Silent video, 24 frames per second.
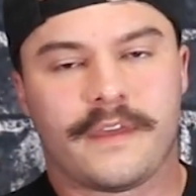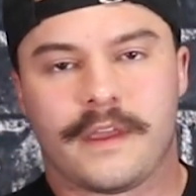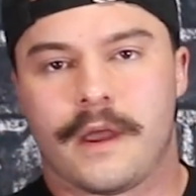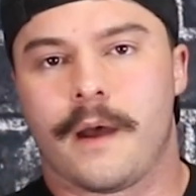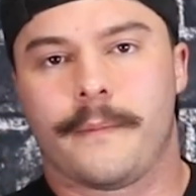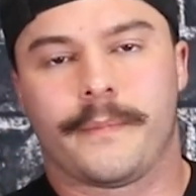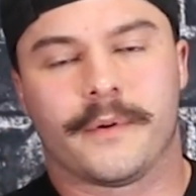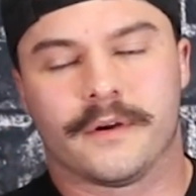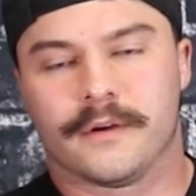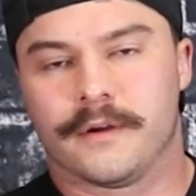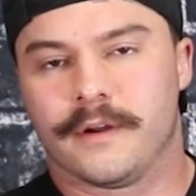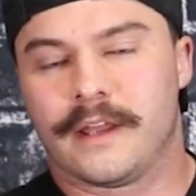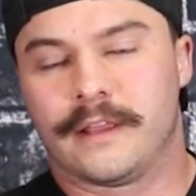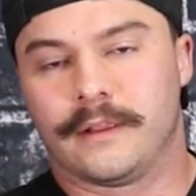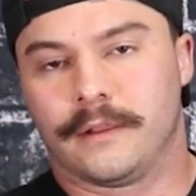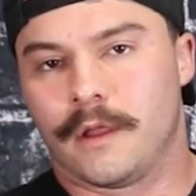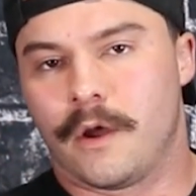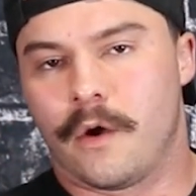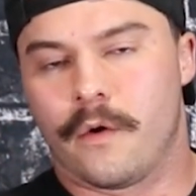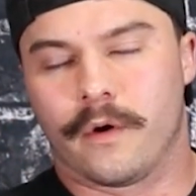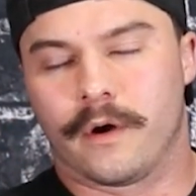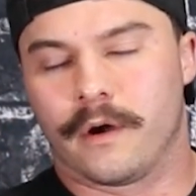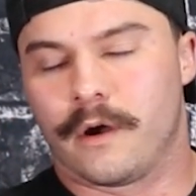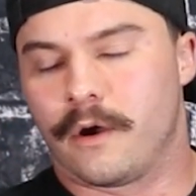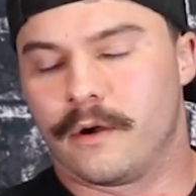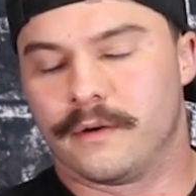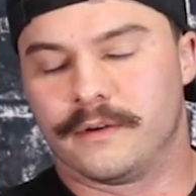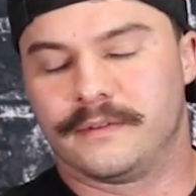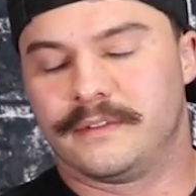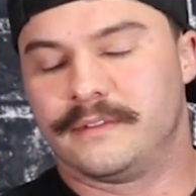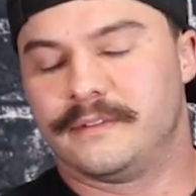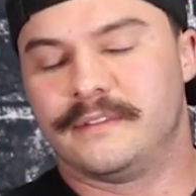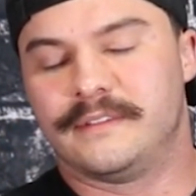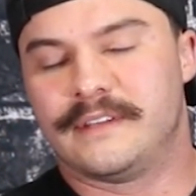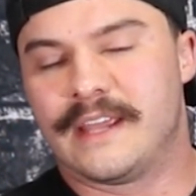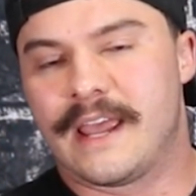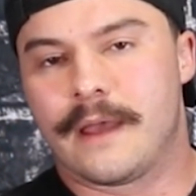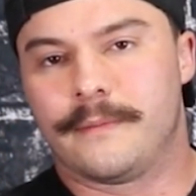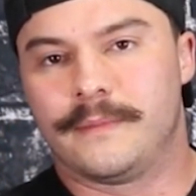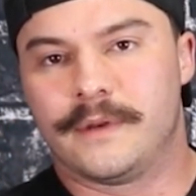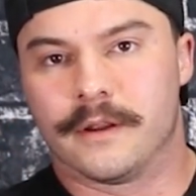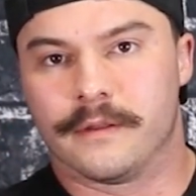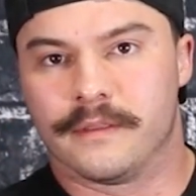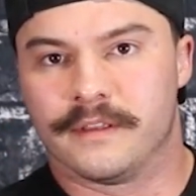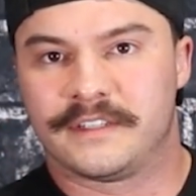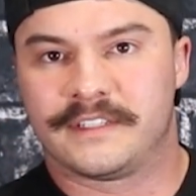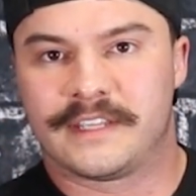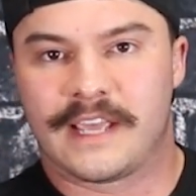The upper and lower are damn
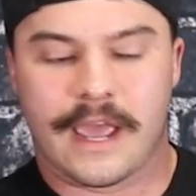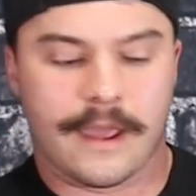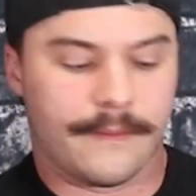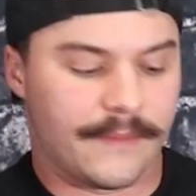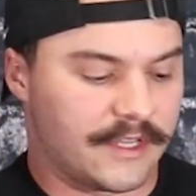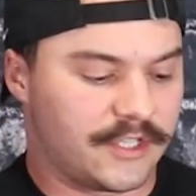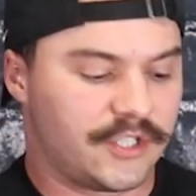near the same.